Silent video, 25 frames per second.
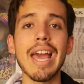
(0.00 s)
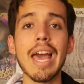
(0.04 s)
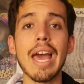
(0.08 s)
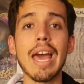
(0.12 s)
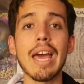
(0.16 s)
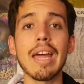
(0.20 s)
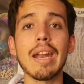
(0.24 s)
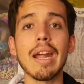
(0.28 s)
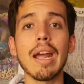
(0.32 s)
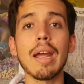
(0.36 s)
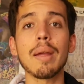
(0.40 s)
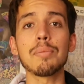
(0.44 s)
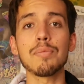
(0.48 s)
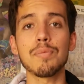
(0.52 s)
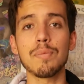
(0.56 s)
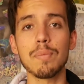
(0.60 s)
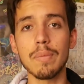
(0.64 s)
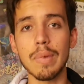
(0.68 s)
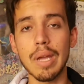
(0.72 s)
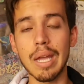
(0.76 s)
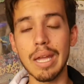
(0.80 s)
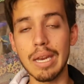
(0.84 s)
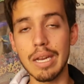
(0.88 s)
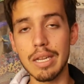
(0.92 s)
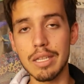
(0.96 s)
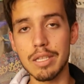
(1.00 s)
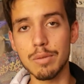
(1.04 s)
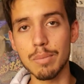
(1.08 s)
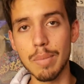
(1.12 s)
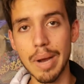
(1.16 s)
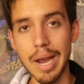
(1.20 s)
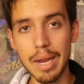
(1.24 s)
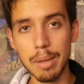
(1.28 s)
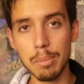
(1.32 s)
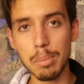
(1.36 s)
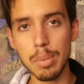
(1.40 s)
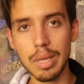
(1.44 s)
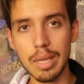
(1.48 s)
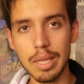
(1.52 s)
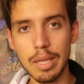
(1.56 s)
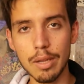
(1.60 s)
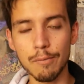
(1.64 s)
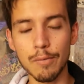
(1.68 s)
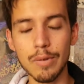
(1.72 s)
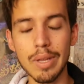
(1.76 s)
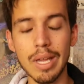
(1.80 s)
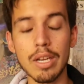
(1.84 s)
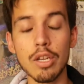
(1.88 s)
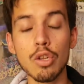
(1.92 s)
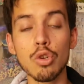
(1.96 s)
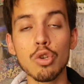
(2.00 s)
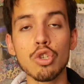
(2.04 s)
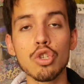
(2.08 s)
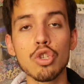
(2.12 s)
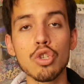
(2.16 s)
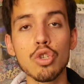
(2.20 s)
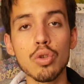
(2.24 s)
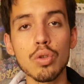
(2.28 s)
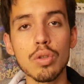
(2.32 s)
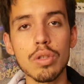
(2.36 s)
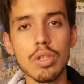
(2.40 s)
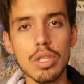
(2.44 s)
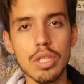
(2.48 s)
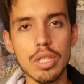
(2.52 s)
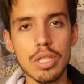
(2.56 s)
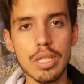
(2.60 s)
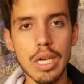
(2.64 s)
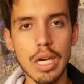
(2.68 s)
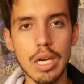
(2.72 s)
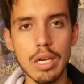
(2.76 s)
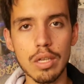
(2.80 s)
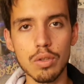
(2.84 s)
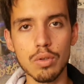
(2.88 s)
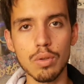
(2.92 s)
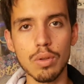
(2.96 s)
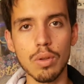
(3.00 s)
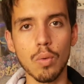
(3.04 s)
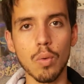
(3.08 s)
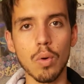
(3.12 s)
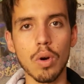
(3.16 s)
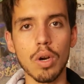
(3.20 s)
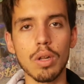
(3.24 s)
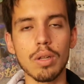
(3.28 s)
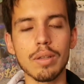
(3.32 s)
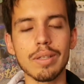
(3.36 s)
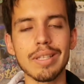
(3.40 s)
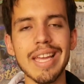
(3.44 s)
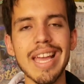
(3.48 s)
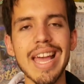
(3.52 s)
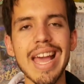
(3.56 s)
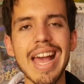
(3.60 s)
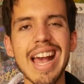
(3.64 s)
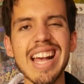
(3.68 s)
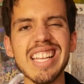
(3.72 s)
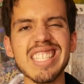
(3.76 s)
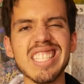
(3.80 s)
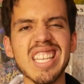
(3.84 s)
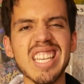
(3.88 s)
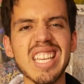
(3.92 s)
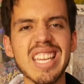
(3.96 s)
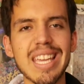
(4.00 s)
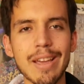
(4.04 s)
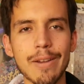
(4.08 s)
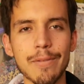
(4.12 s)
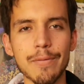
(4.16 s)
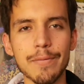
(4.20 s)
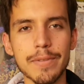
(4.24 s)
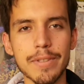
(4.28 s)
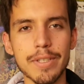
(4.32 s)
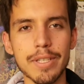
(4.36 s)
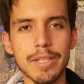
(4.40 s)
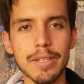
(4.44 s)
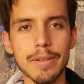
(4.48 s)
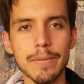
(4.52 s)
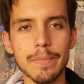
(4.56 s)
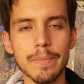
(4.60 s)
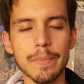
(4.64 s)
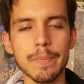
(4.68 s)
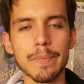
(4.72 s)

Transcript: and i and it's my belief that you should share to the world as a gift